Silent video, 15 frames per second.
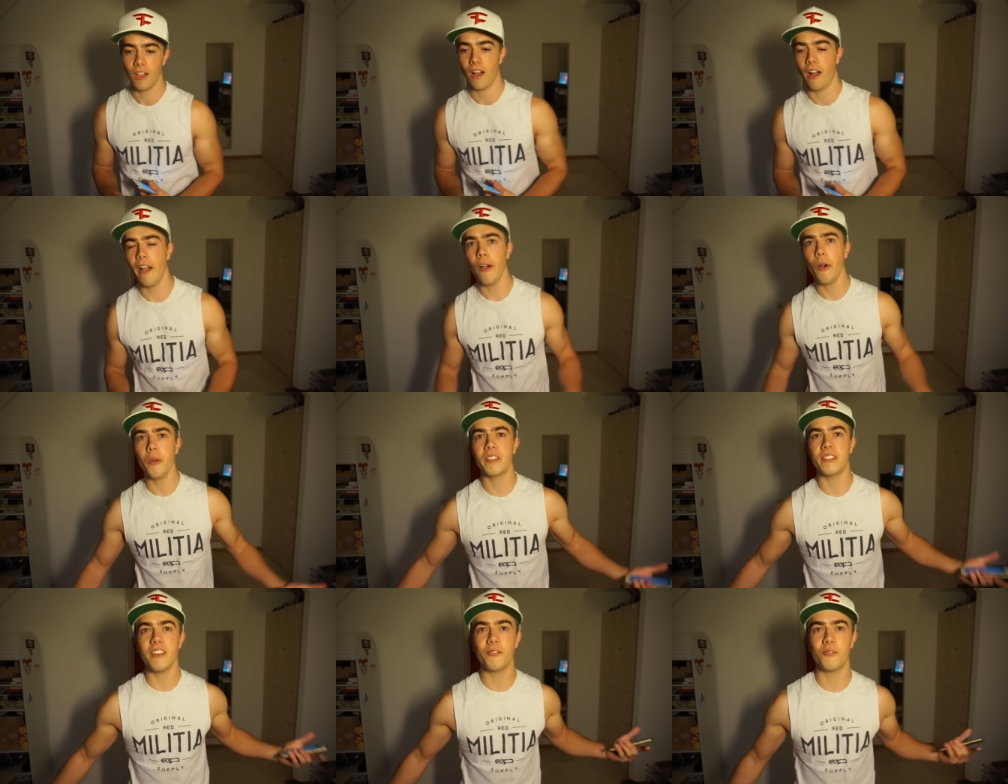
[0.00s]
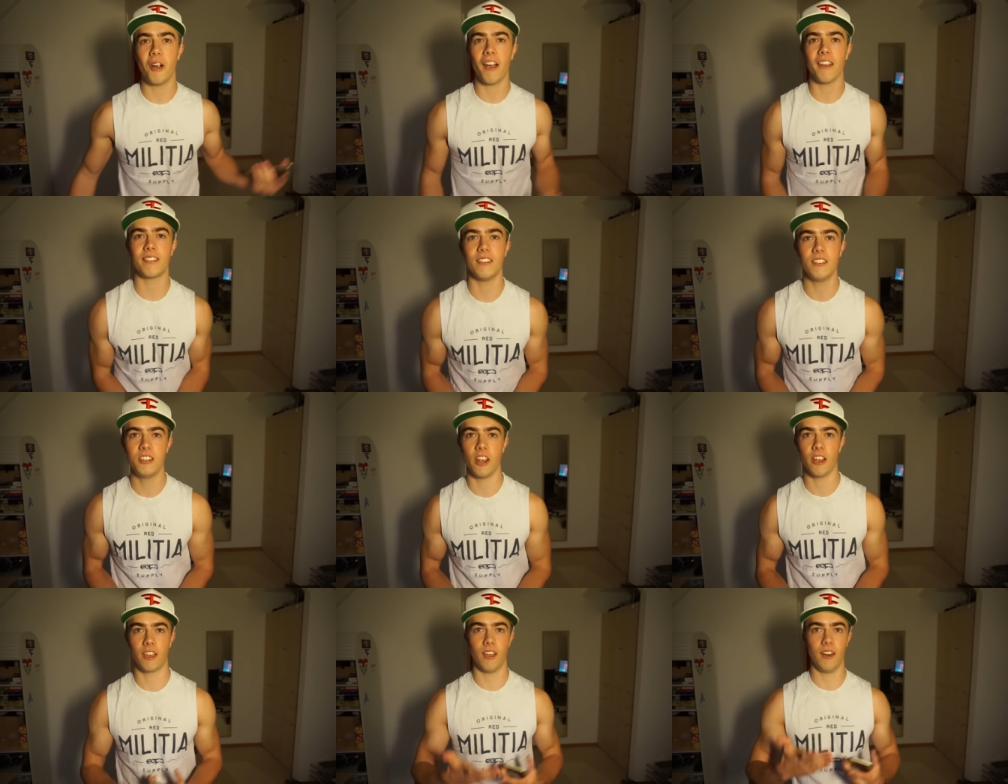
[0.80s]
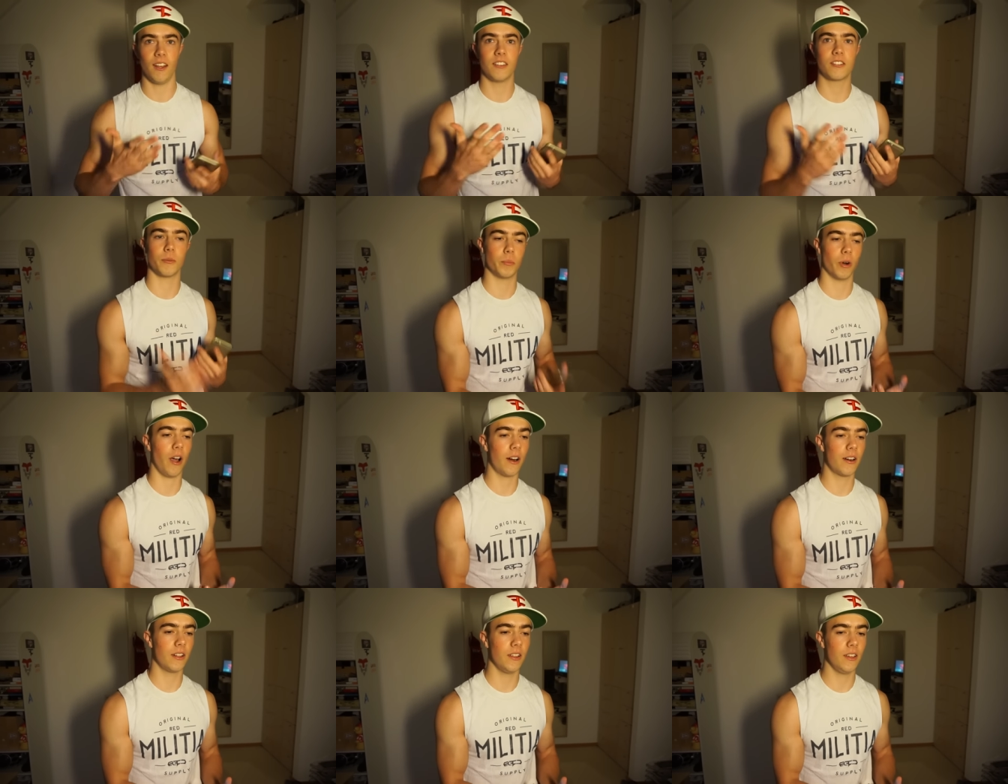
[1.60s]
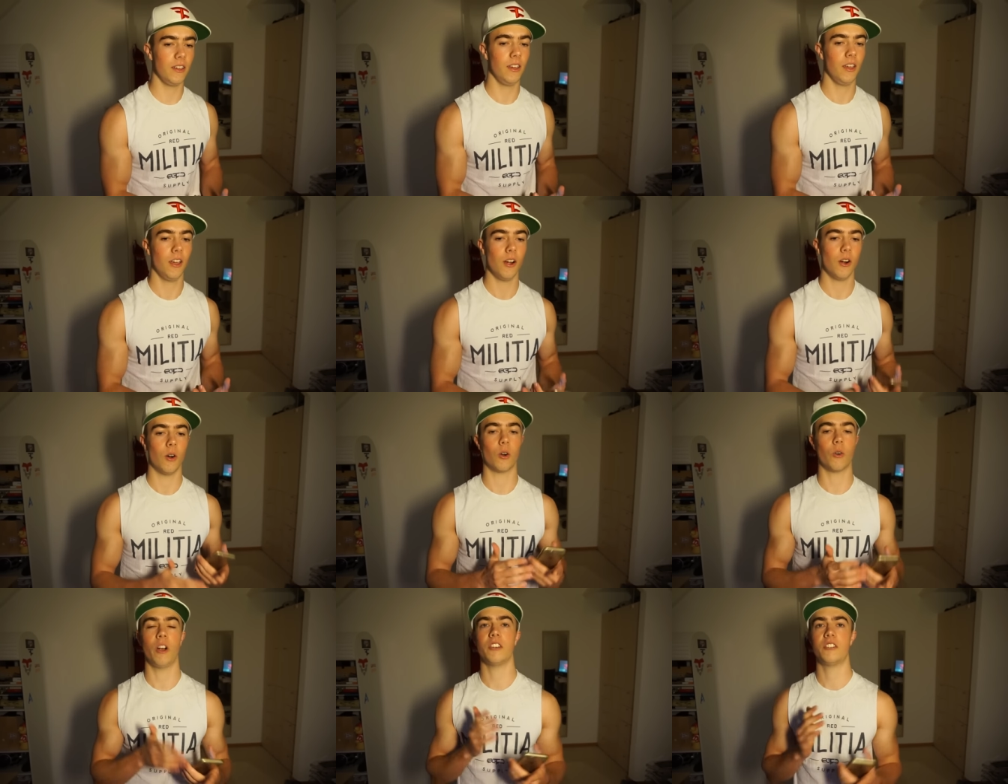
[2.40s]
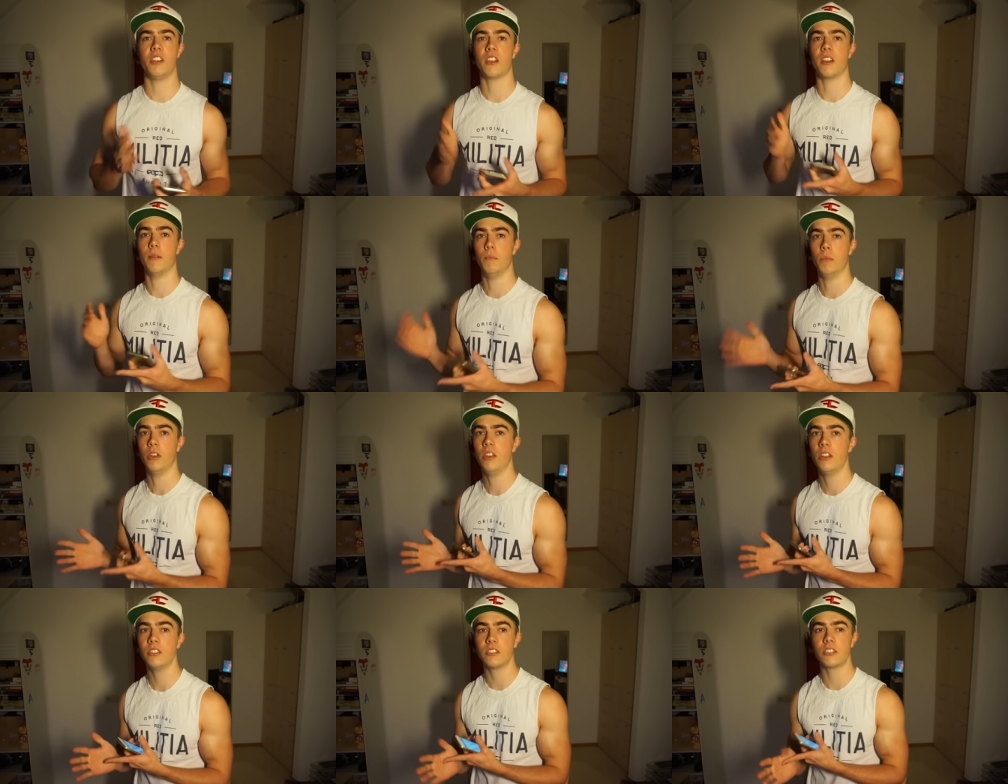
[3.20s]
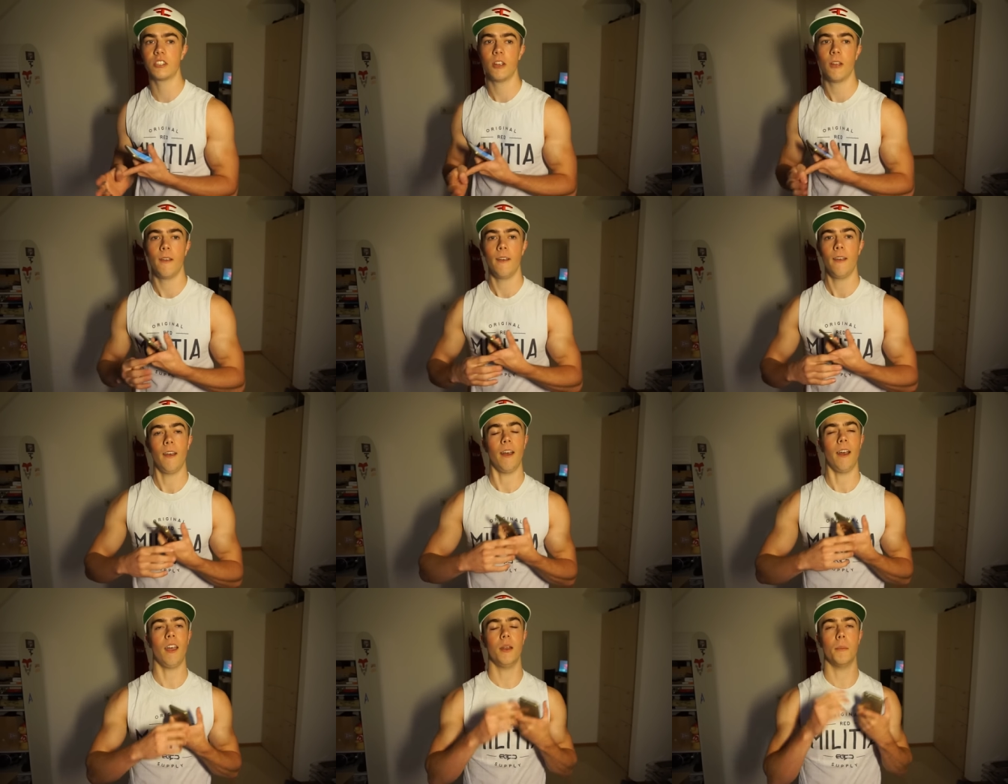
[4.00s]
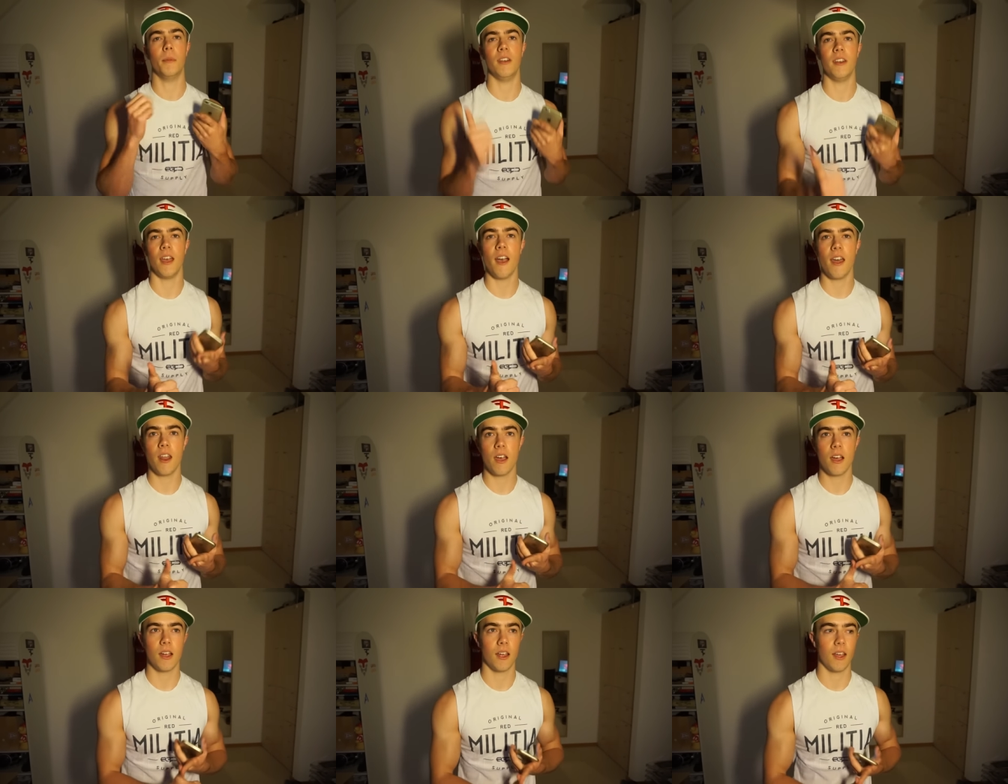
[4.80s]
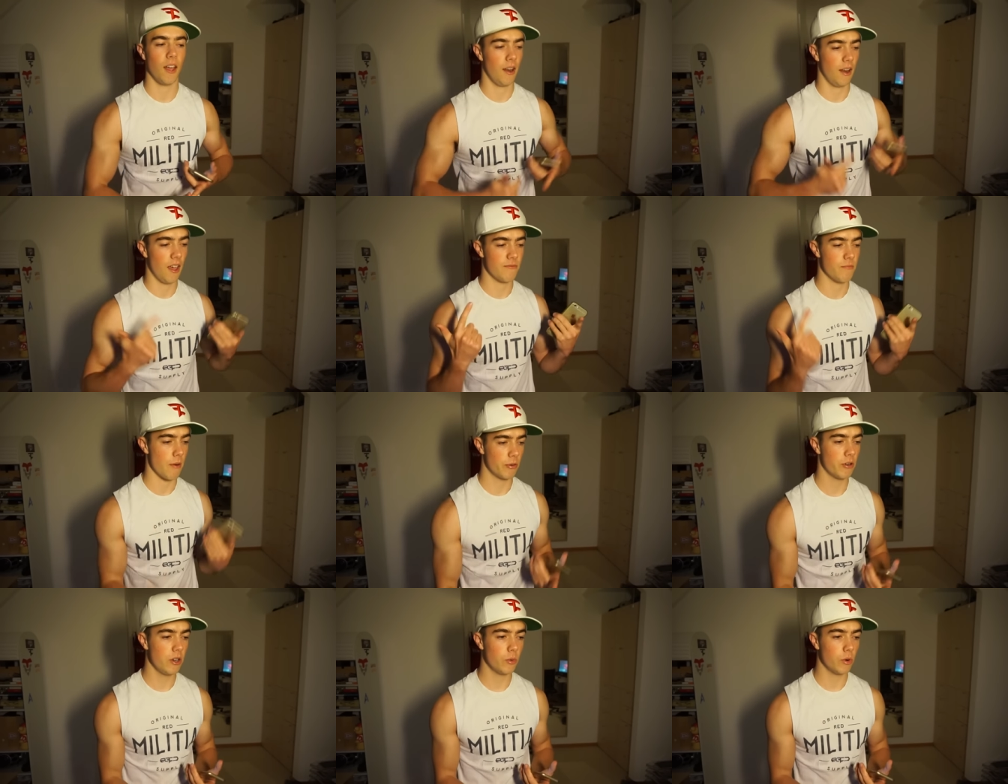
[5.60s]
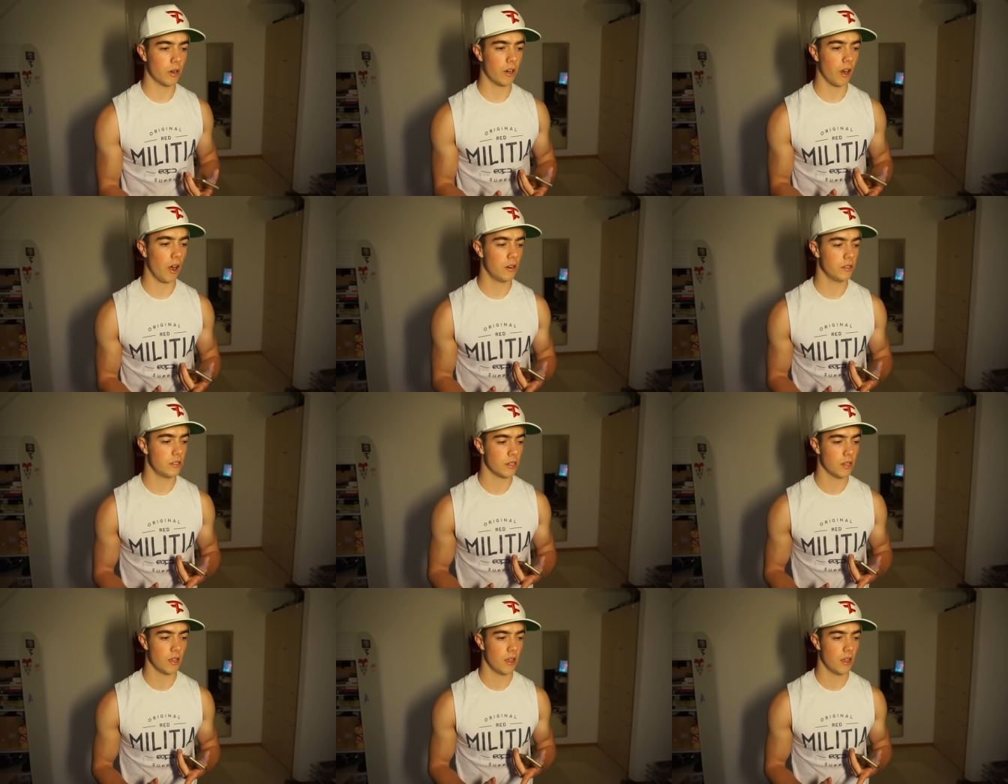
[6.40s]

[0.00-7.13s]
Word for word: I always eat rice and chicken and some broccoli, or rice, chicken, and beans, and a banana, and I have my pre-workout,